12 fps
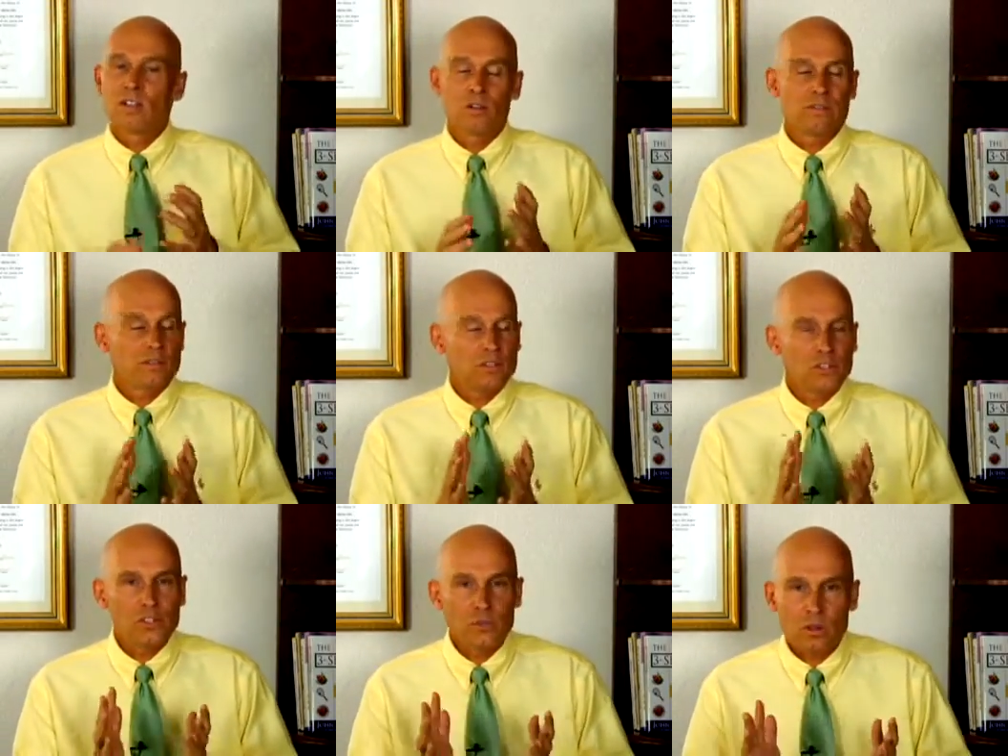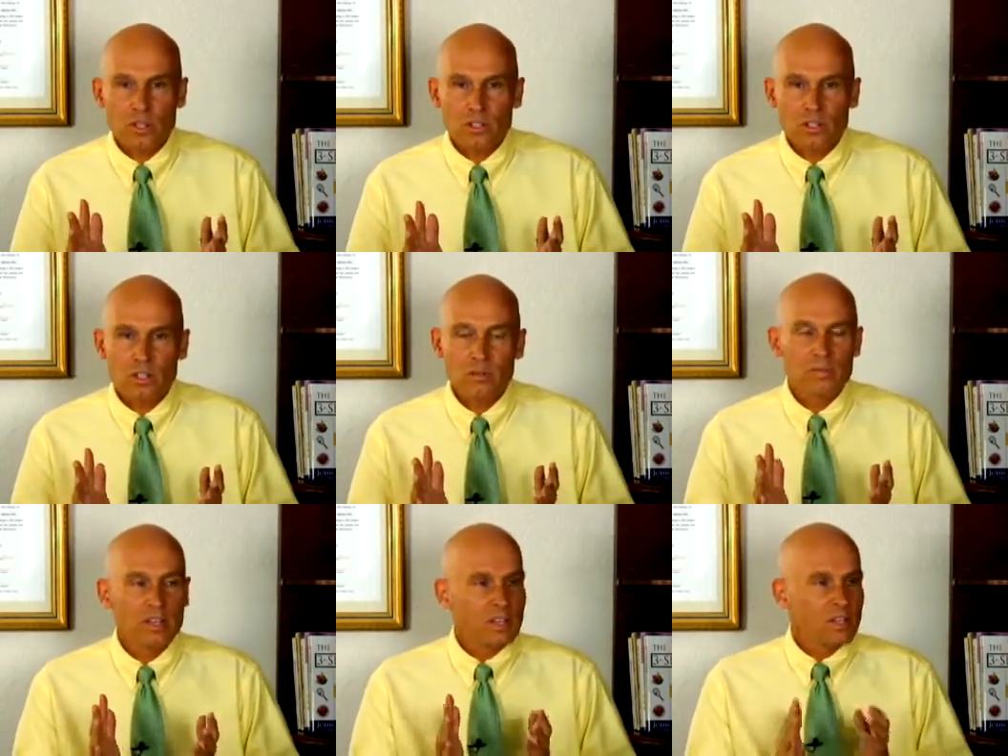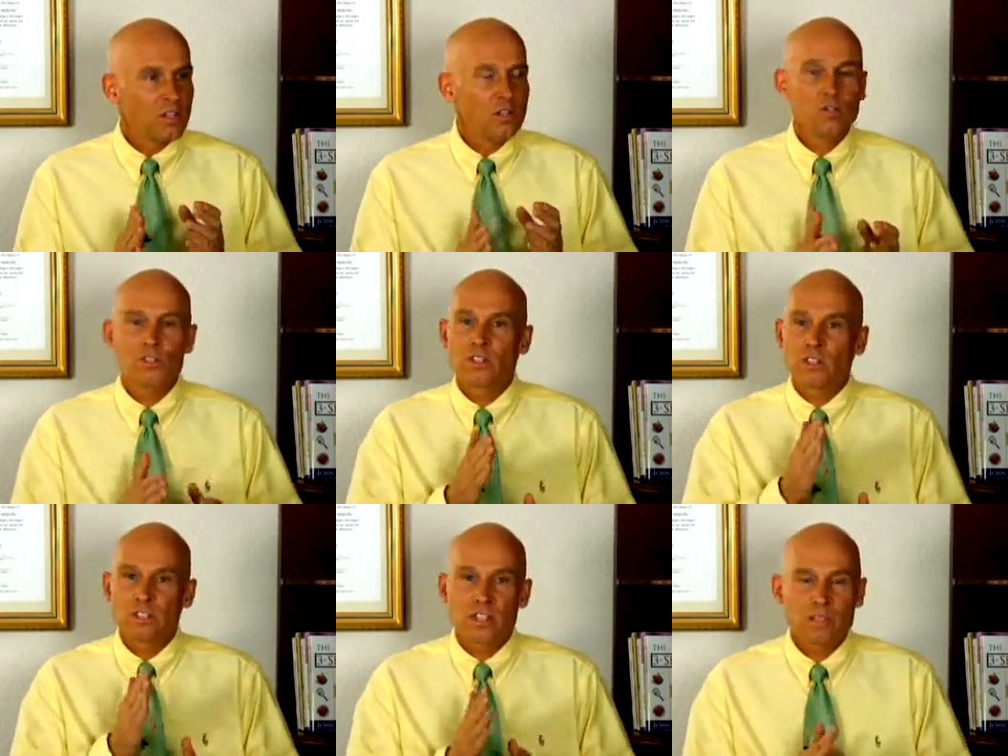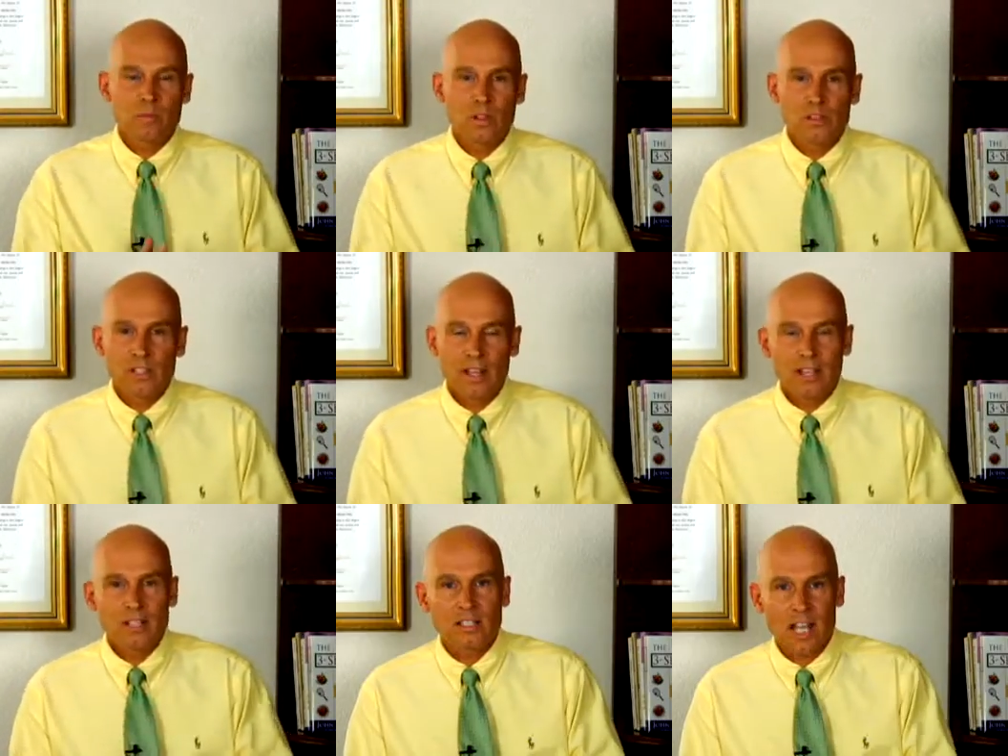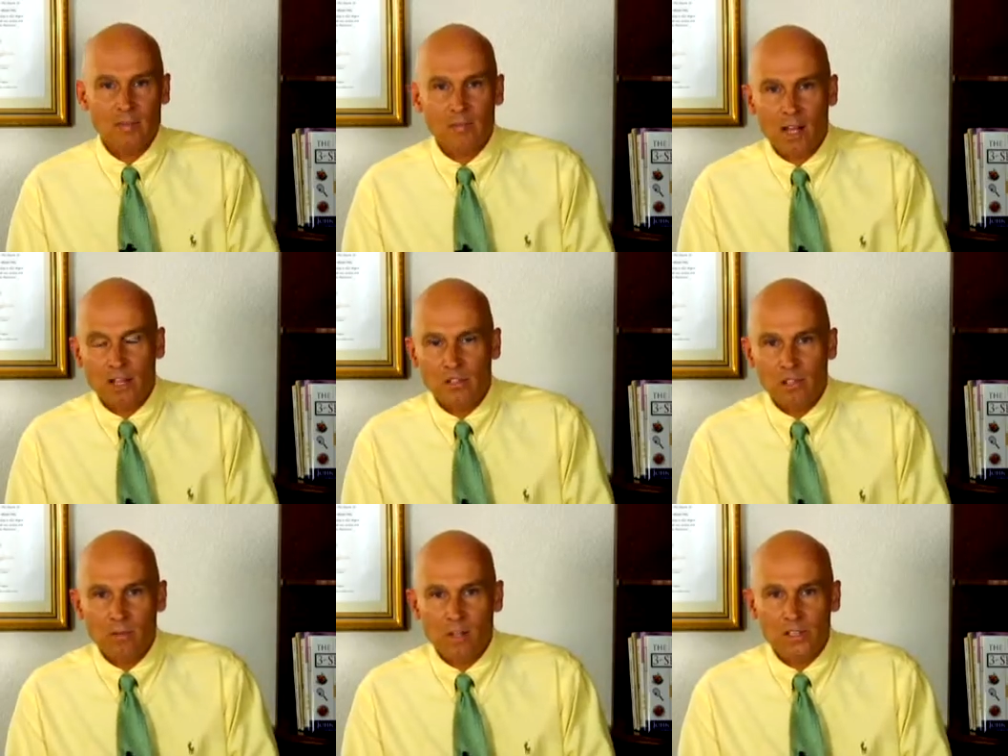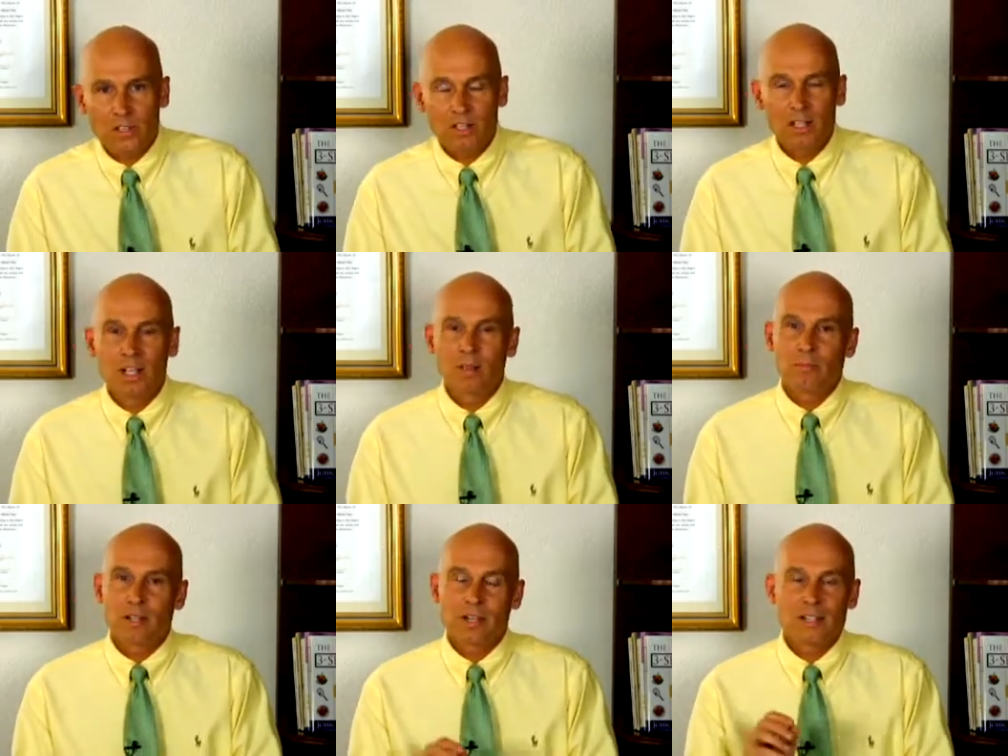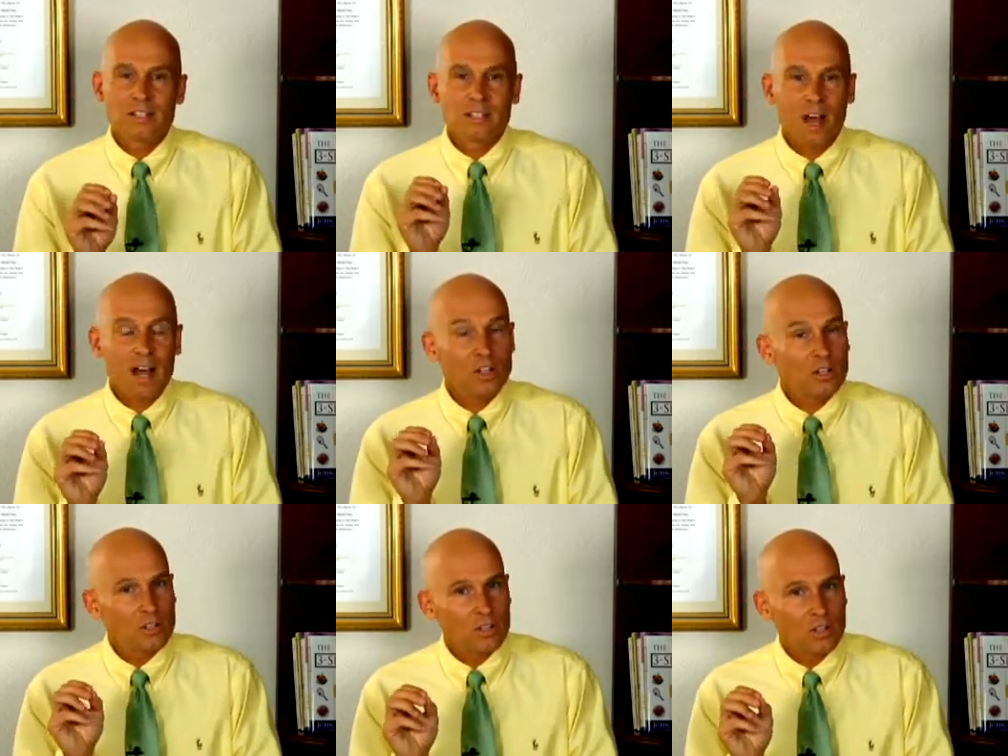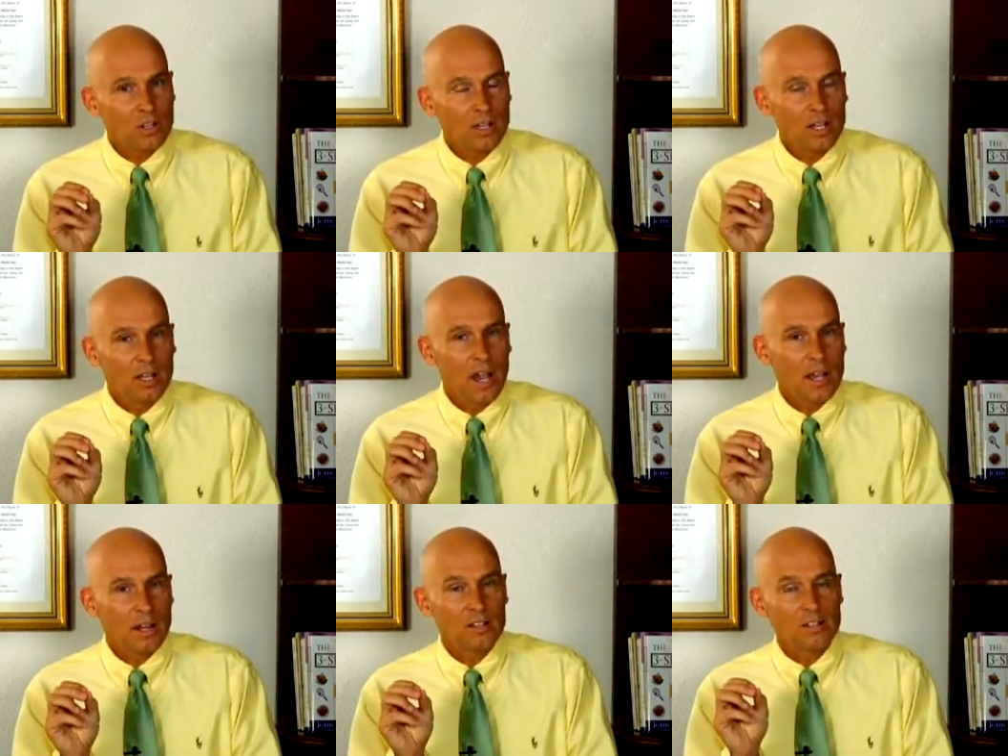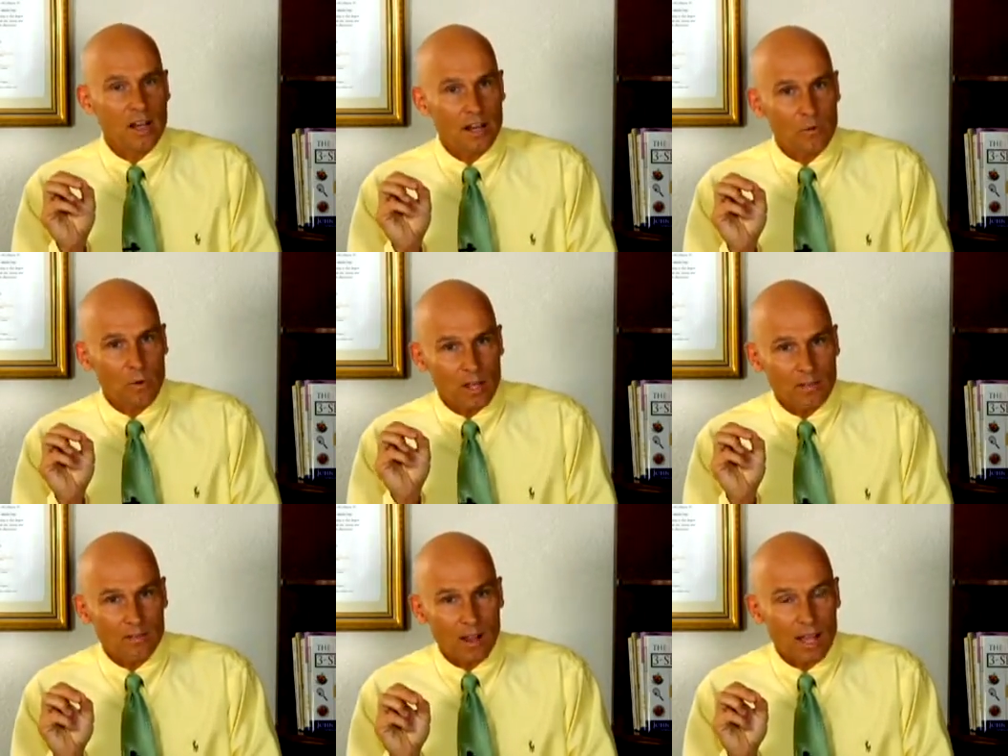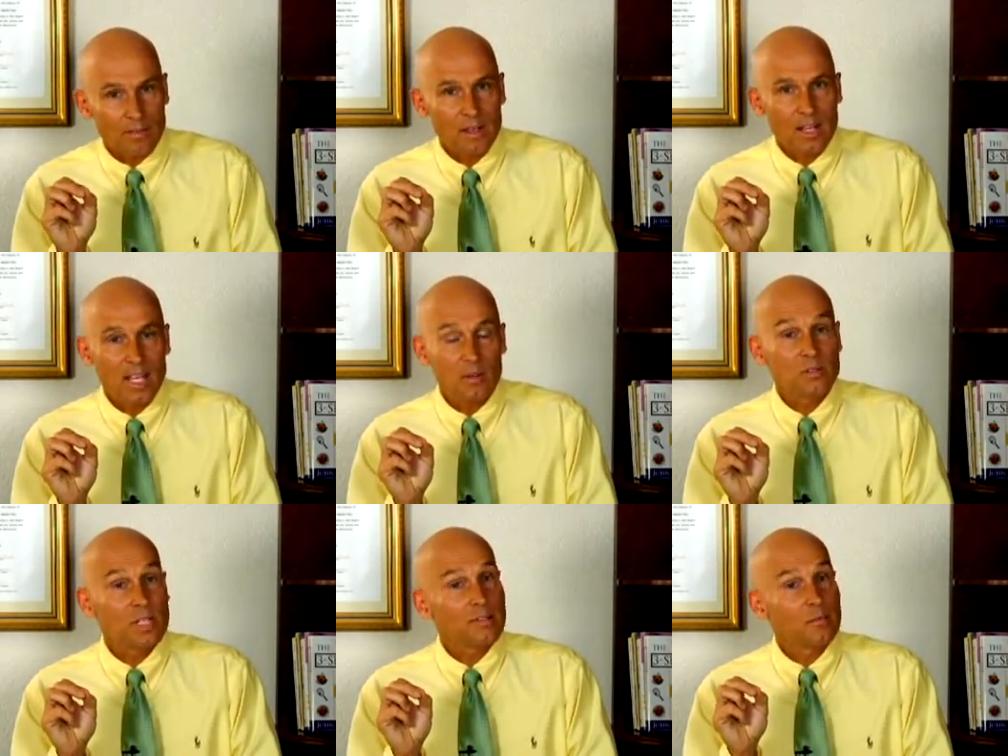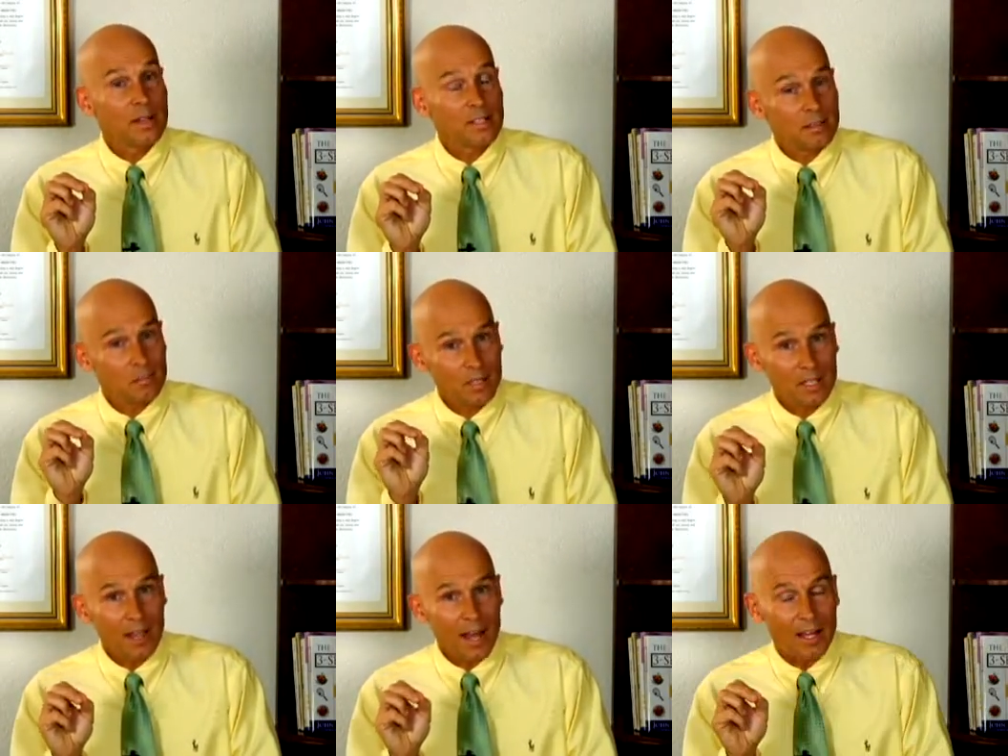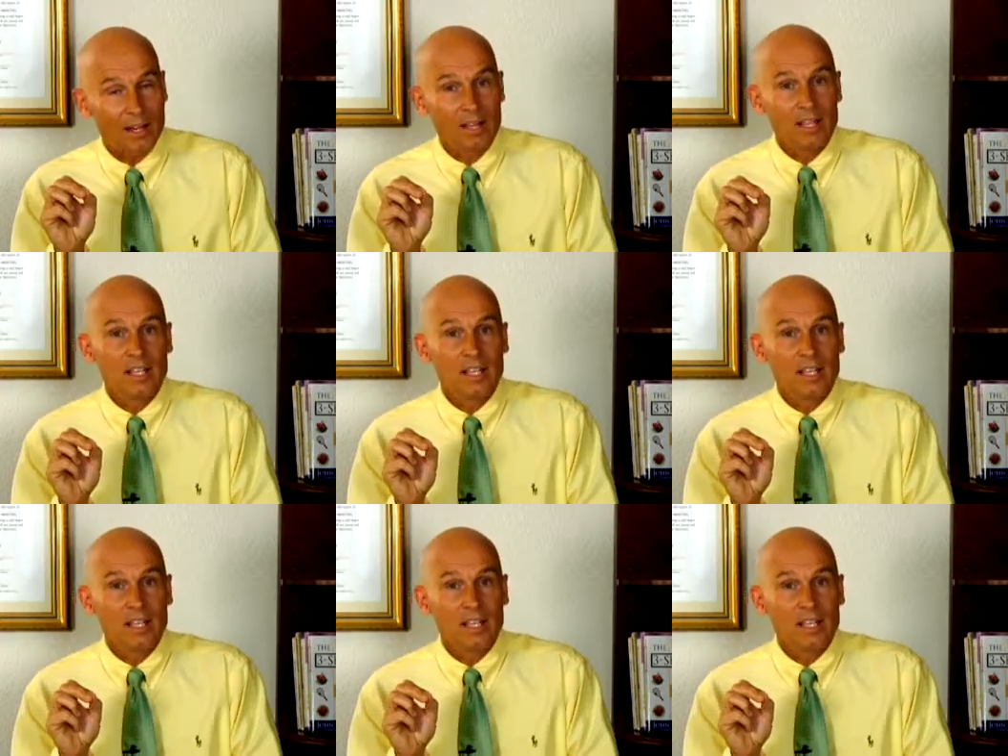for the short term, use the 6 meals a day to stabilize your blood sugar, but it is not a cure and it is not a way of life. It was never meant to be that.